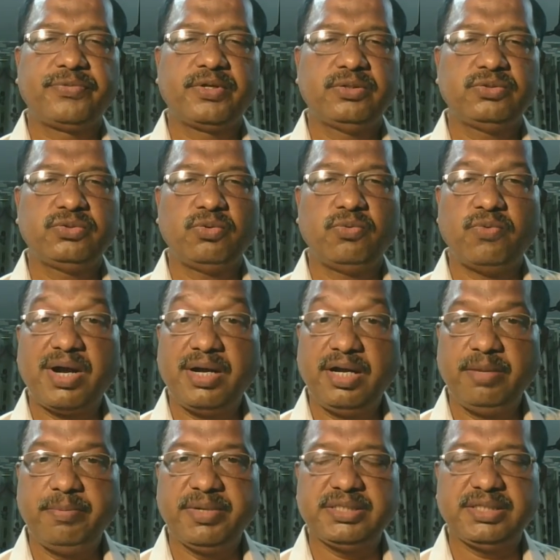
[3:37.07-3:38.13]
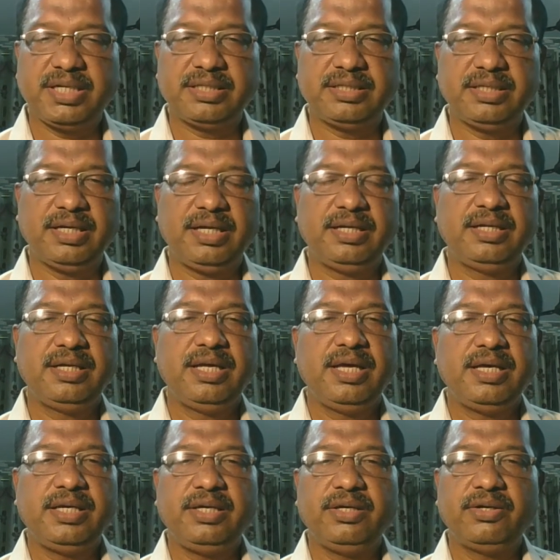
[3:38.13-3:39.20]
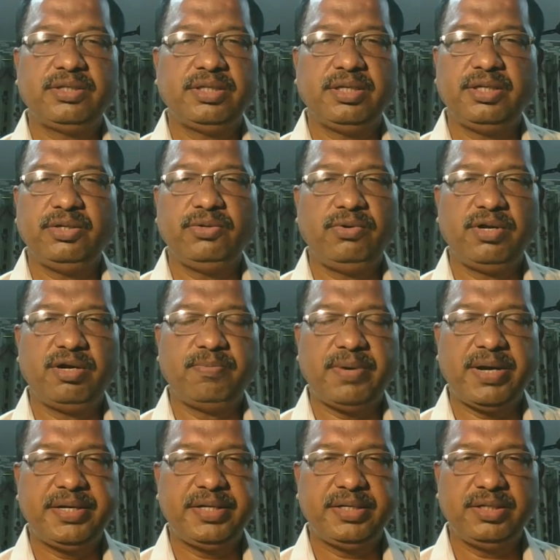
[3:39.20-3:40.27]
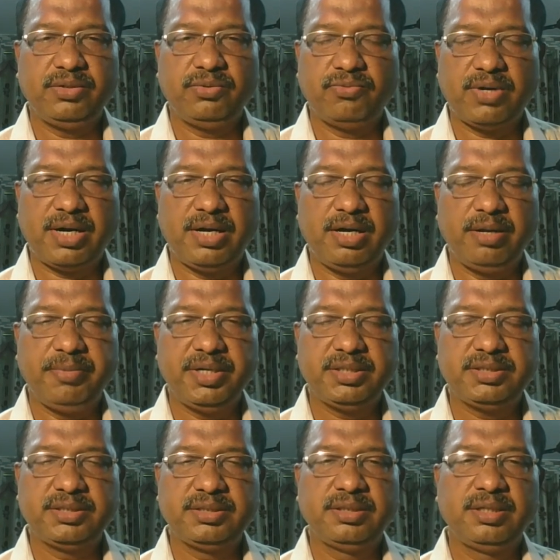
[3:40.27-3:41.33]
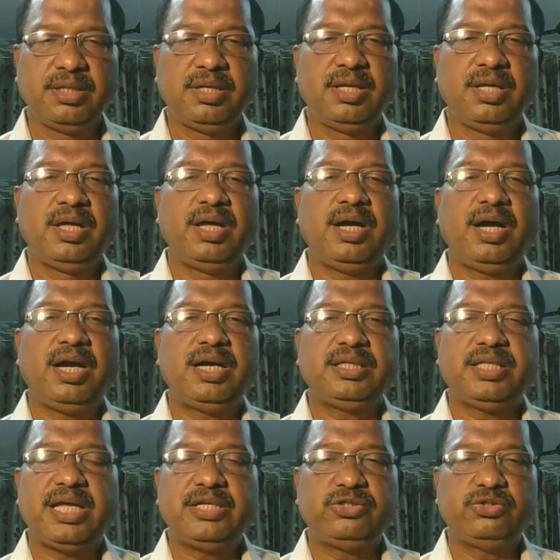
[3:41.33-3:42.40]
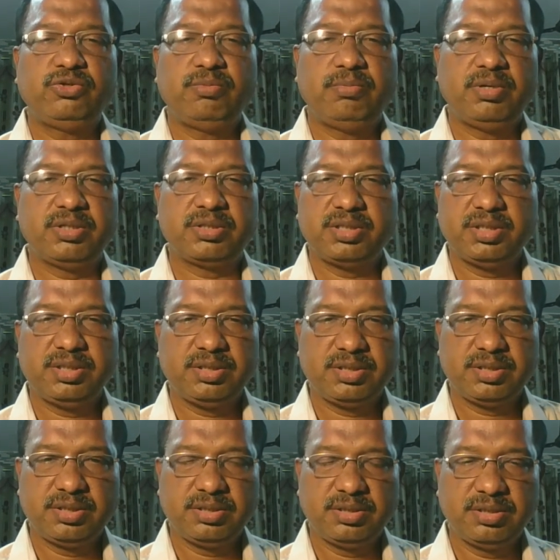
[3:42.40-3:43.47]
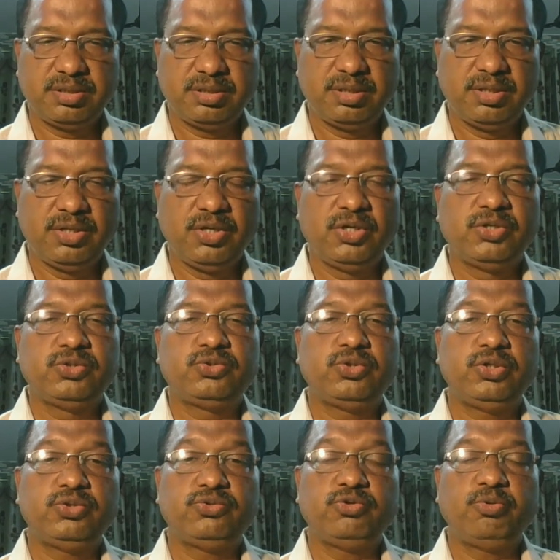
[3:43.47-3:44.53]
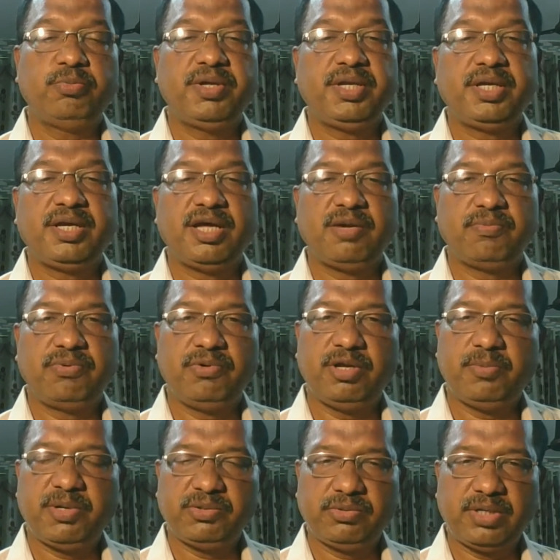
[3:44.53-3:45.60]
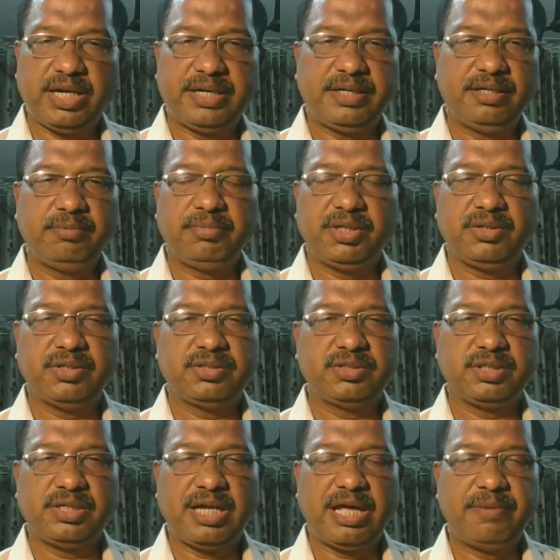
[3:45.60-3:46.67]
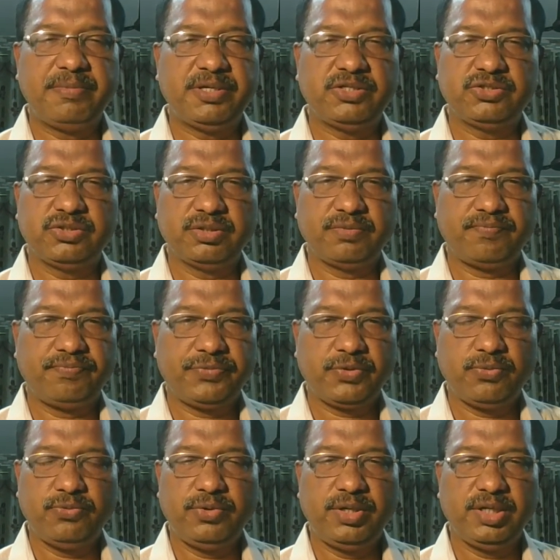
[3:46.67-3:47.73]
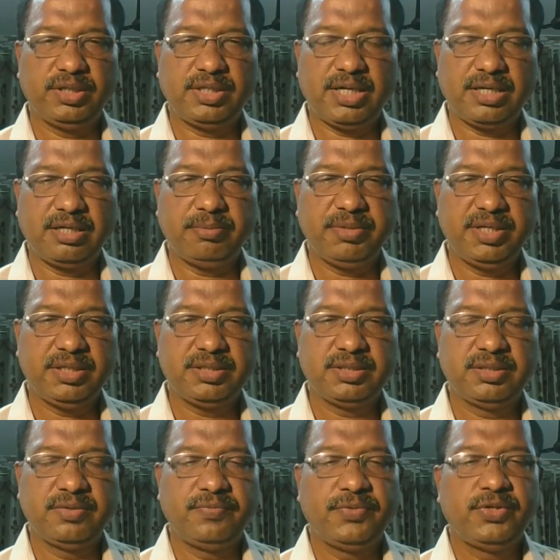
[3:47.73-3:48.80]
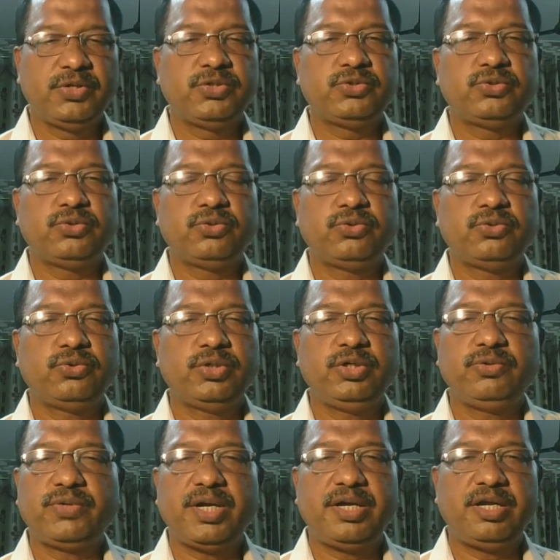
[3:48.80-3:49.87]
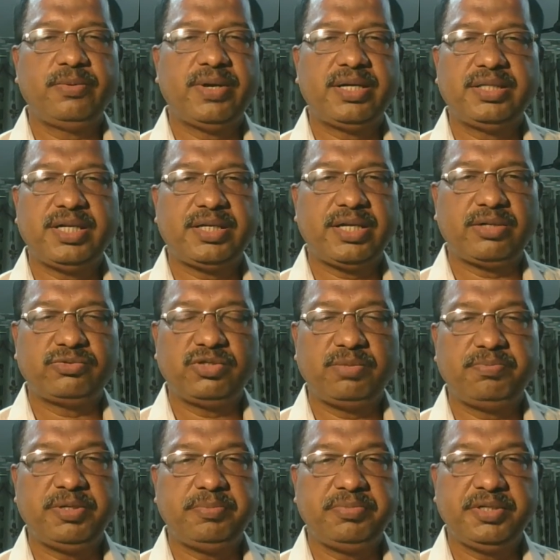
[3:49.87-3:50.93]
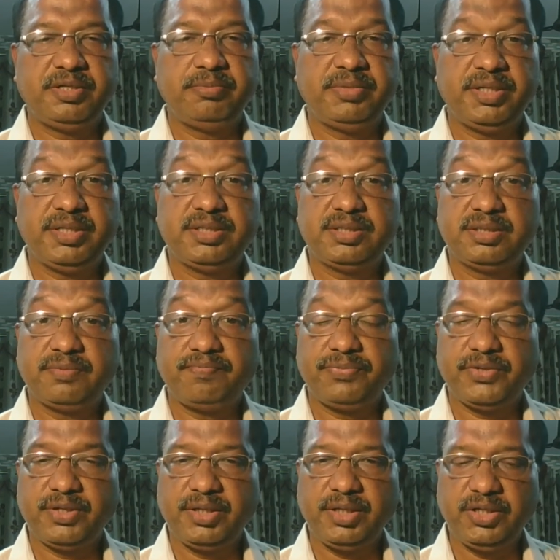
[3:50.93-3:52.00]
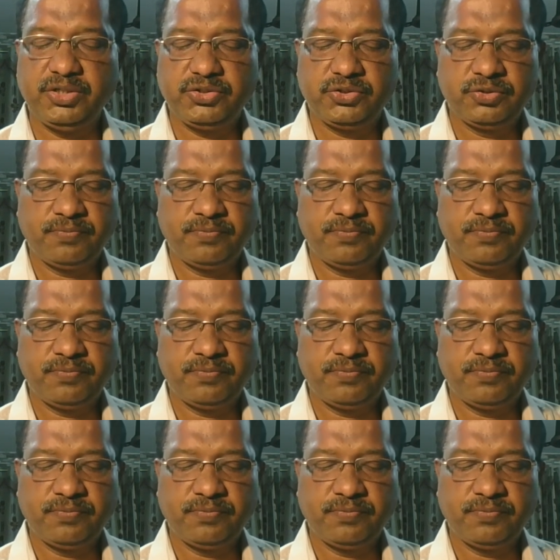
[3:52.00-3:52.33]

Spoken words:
So word limits are there. Here you will not find any word limits, and there is no boxes. So you should be very careful about the writing because the time is only 30 minutes. So you can divide that 15 minutes each.